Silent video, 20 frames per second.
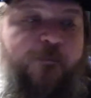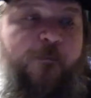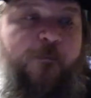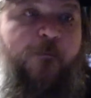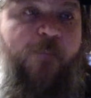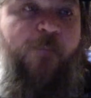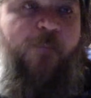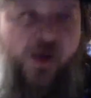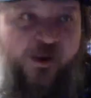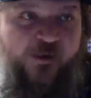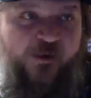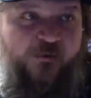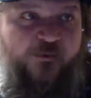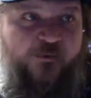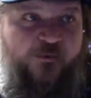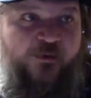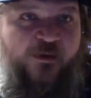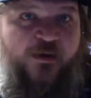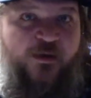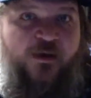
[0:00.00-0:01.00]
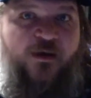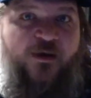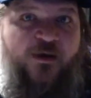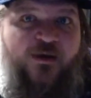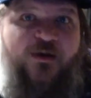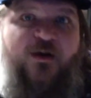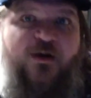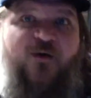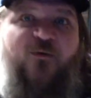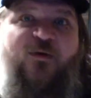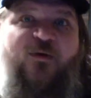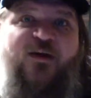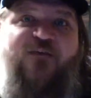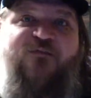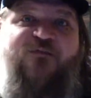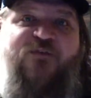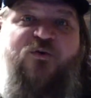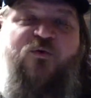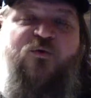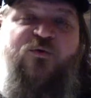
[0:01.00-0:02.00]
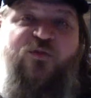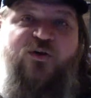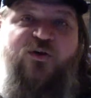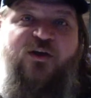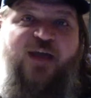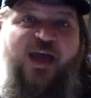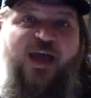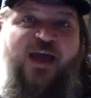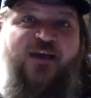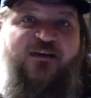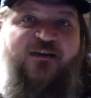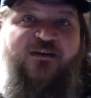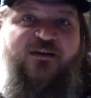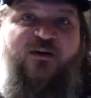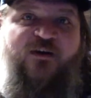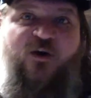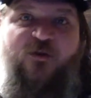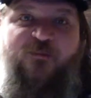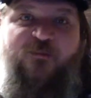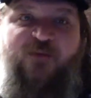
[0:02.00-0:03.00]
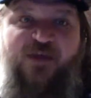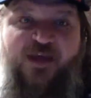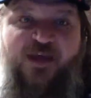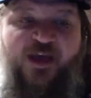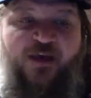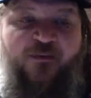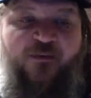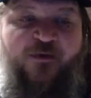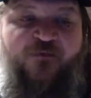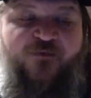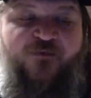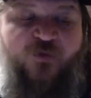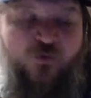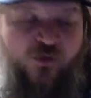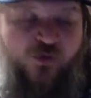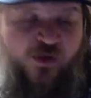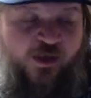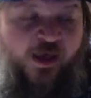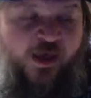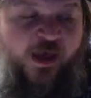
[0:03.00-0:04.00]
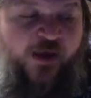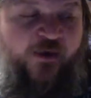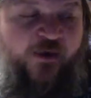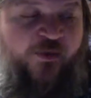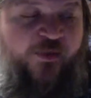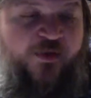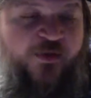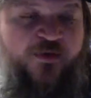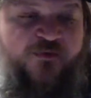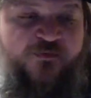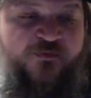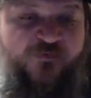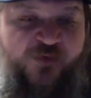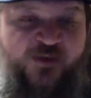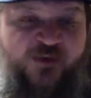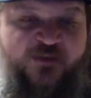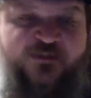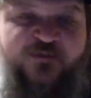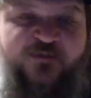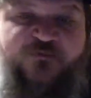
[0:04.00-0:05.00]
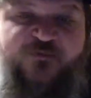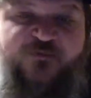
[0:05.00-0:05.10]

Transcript: But, if you look at DRPM, if you look at the defensive